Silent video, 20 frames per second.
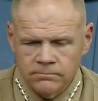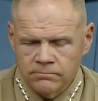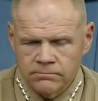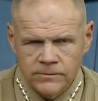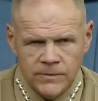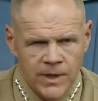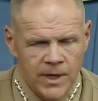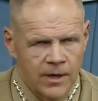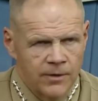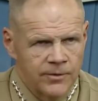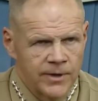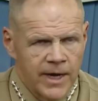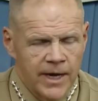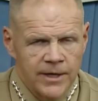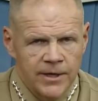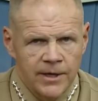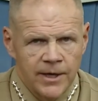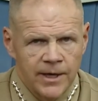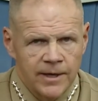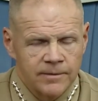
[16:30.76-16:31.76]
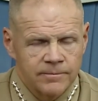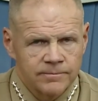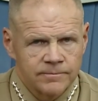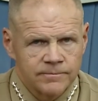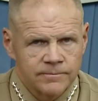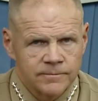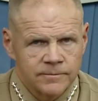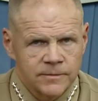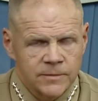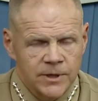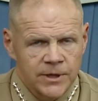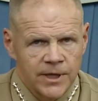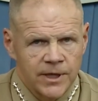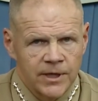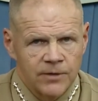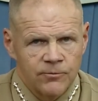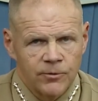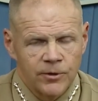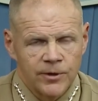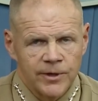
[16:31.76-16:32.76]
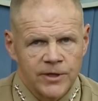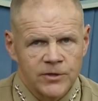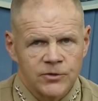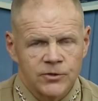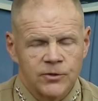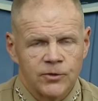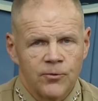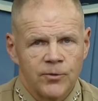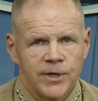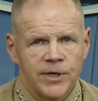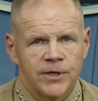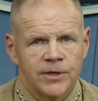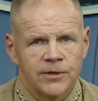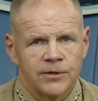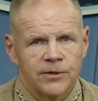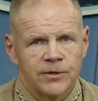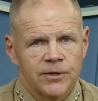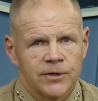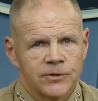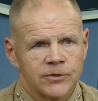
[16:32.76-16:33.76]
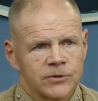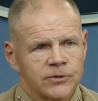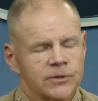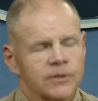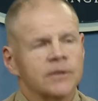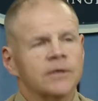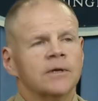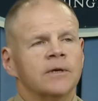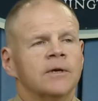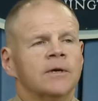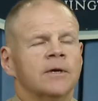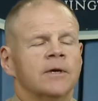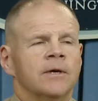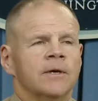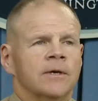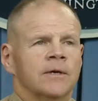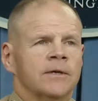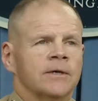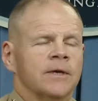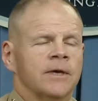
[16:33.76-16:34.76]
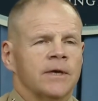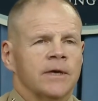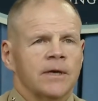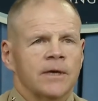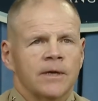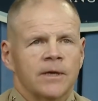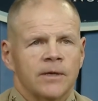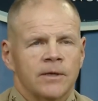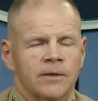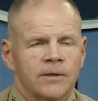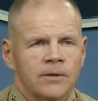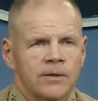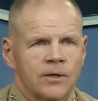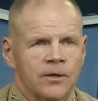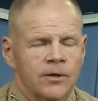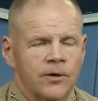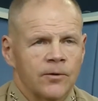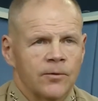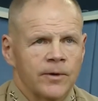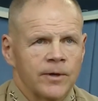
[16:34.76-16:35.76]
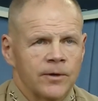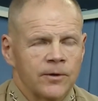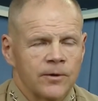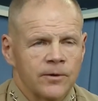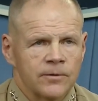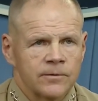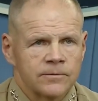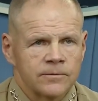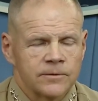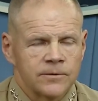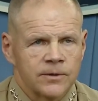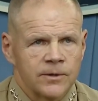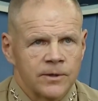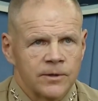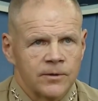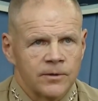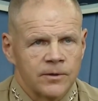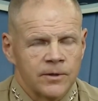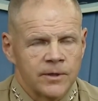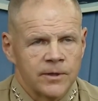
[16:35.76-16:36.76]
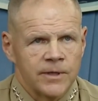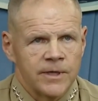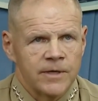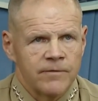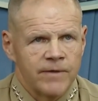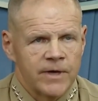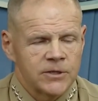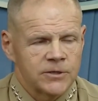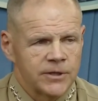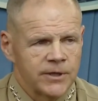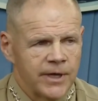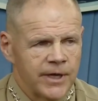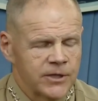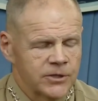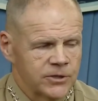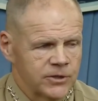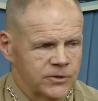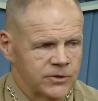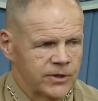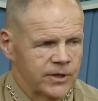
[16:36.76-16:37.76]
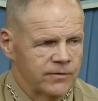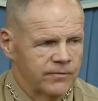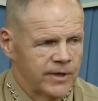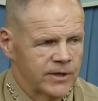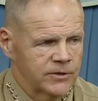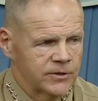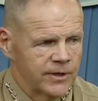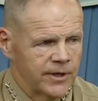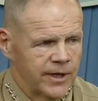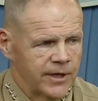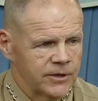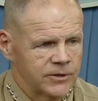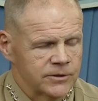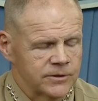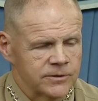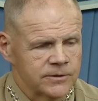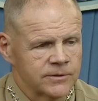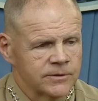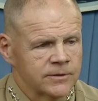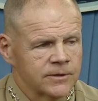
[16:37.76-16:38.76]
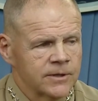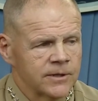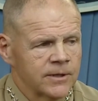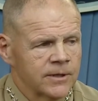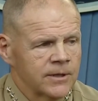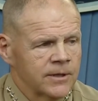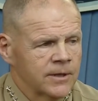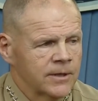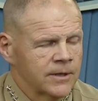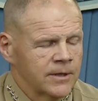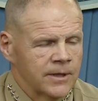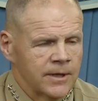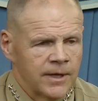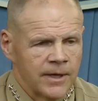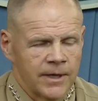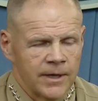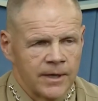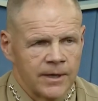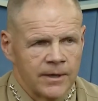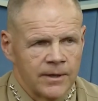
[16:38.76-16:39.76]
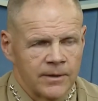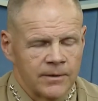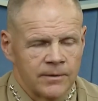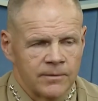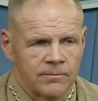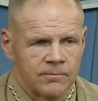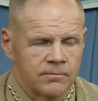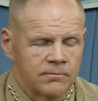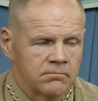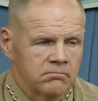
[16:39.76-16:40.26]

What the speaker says: No, not yet. Again, we're less than a week into this, and, you know, the investigation is the investigation, and